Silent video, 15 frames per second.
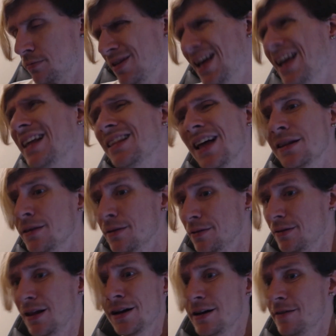and that's
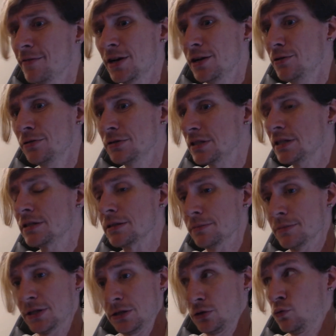not even a new system,
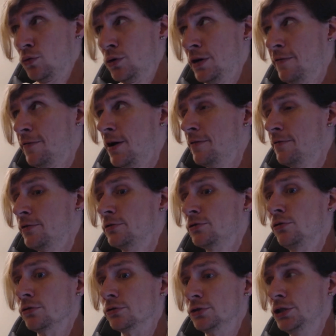it's 25 years
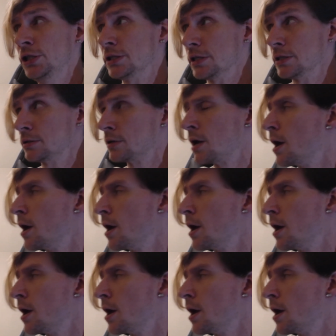old, Jesus.